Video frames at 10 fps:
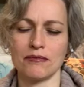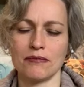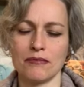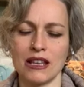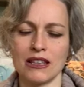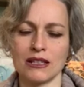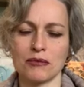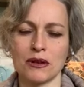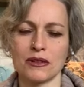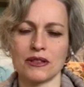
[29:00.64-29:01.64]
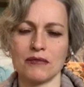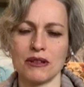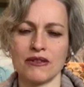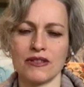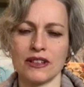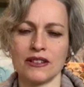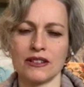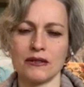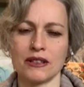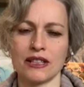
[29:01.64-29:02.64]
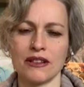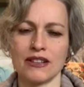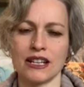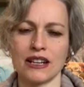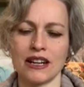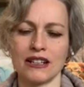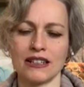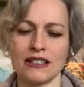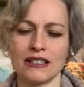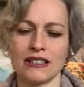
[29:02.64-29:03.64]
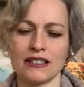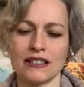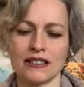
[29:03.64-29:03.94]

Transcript: May this person be filled with loving kindness.